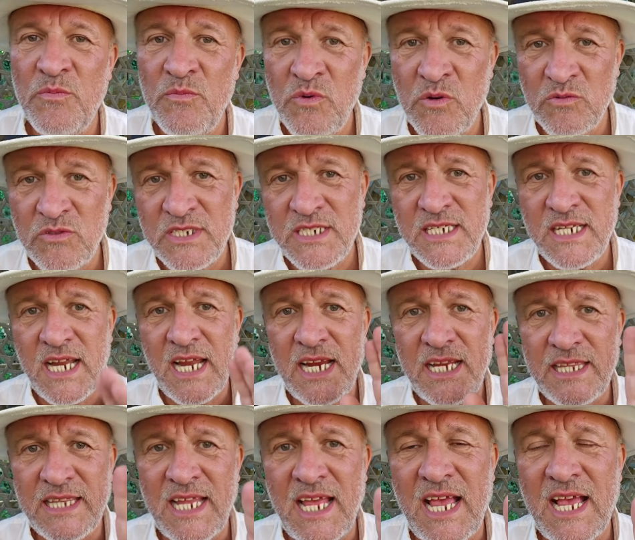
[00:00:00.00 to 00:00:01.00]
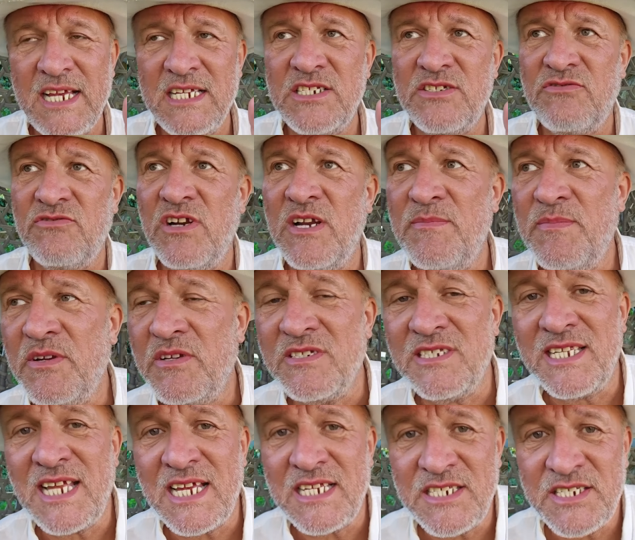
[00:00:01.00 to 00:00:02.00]
we'll take that as read
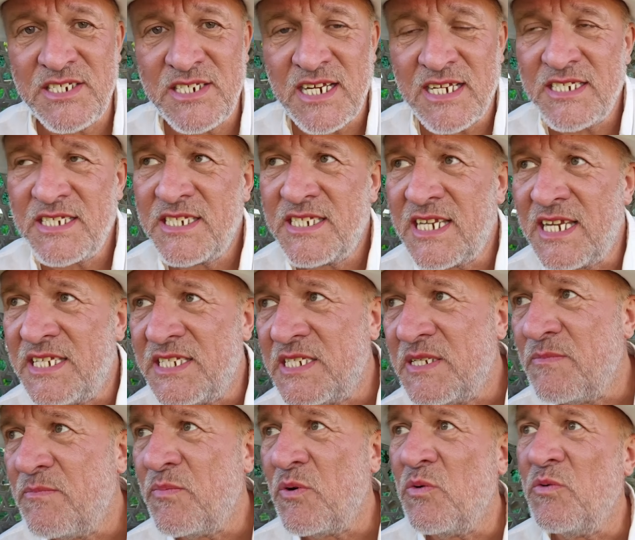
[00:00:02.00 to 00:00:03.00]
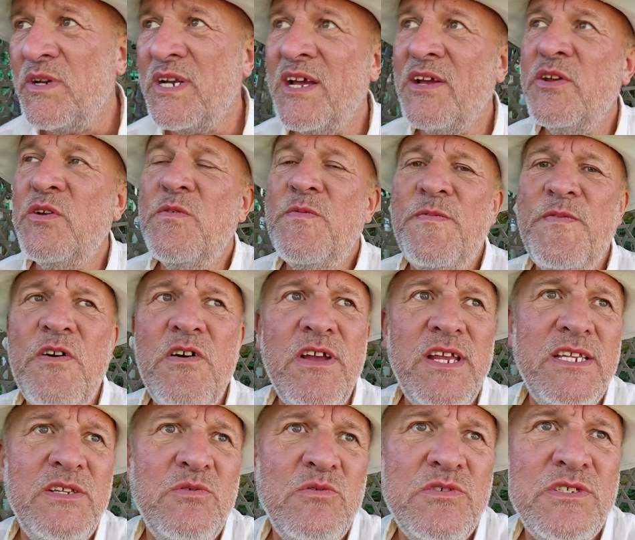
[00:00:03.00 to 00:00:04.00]
because that's just sensible. Now, you'll
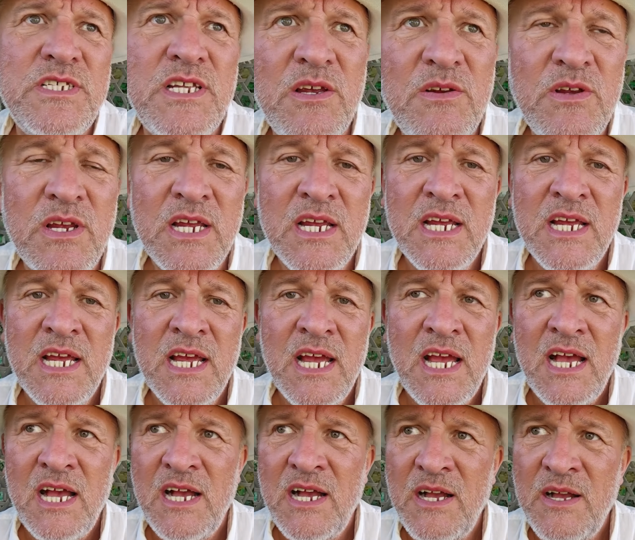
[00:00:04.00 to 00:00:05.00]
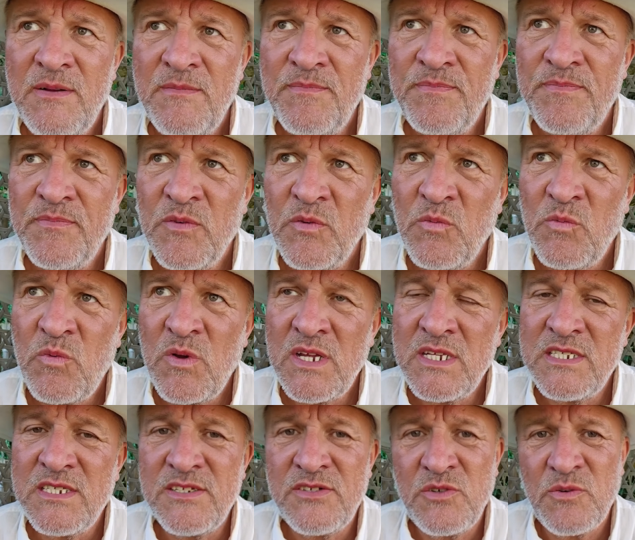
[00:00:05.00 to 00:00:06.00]
find also
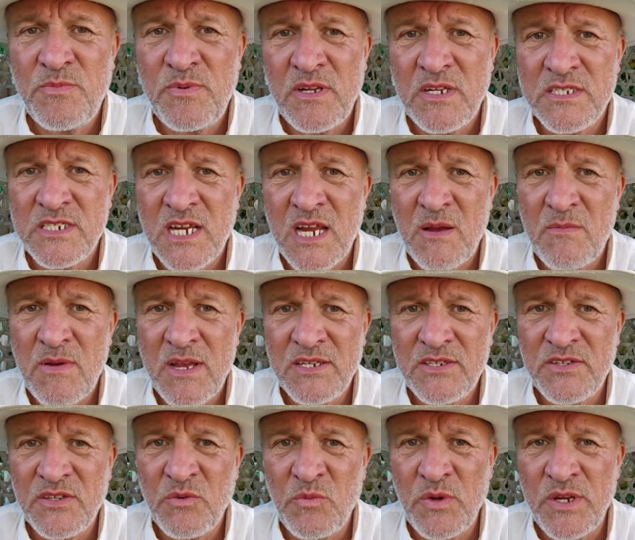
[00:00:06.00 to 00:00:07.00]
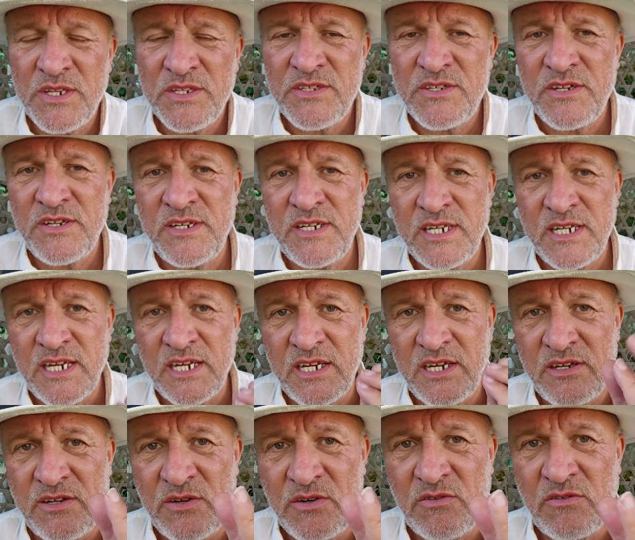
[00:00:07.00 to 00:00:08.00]
once your plants come out of the winter and you get
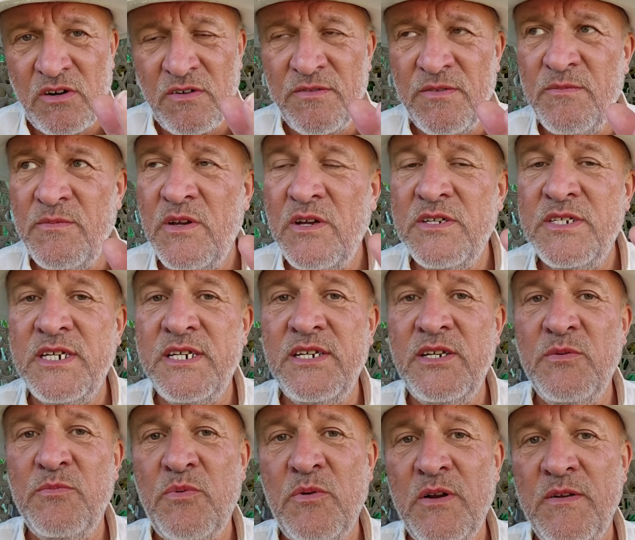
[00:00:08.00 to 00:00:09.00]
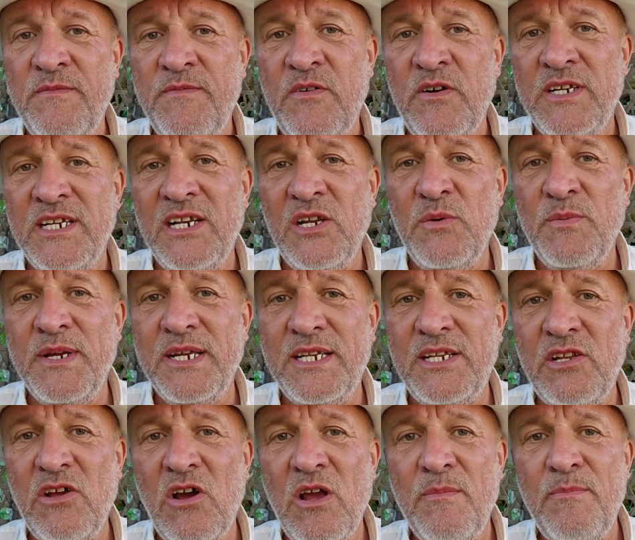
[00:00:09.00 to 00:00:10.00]
your new growth emerging, you'll probably find a little
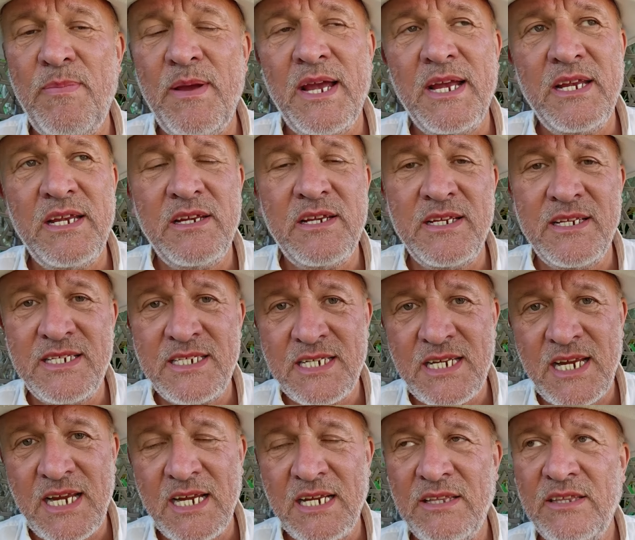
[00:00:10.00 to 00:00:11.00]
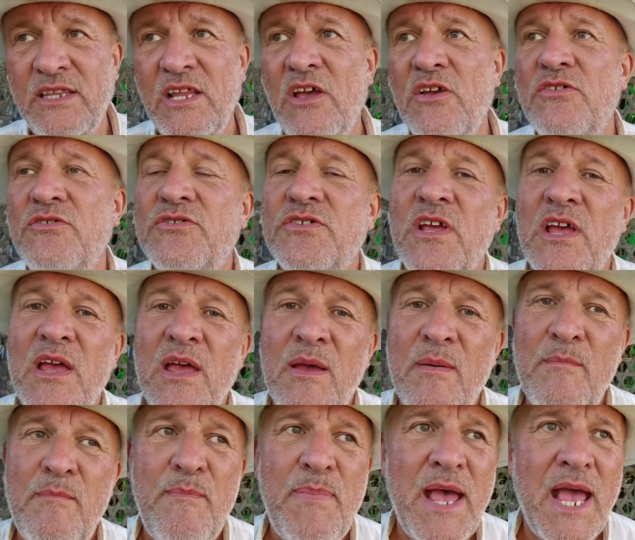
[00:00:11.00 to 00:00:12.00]
bit of dieback. You can take those
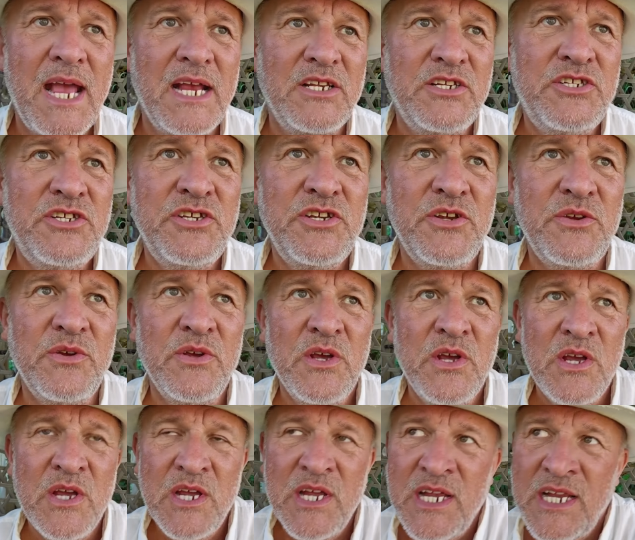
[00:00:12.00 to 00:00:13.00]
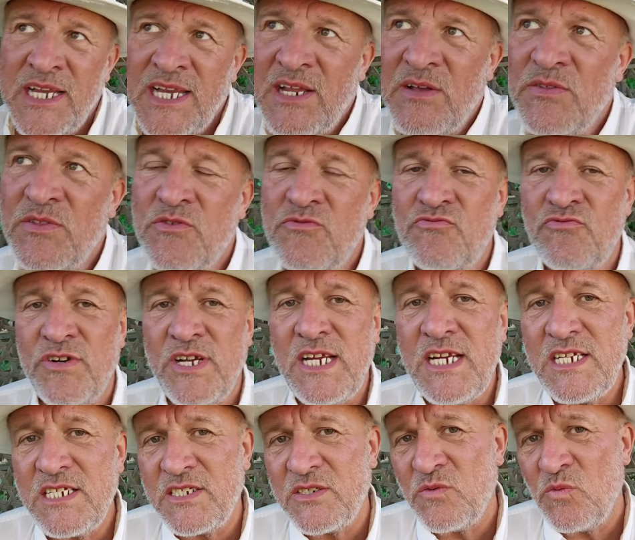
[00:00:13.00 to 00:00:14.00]
back too. Now, the
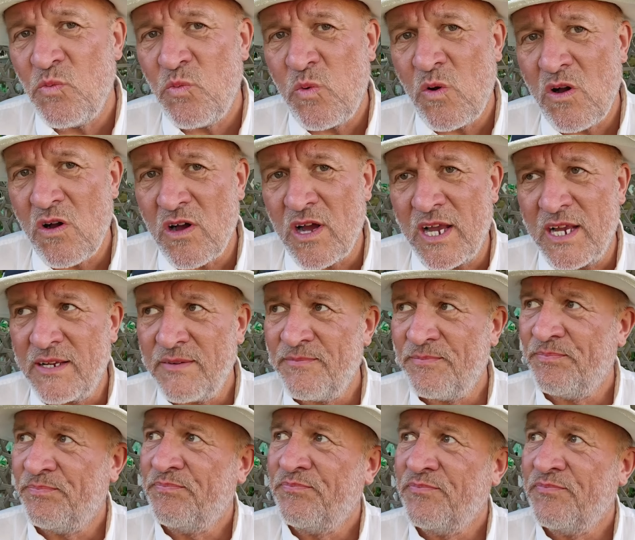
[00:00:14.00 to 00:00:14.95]
reason why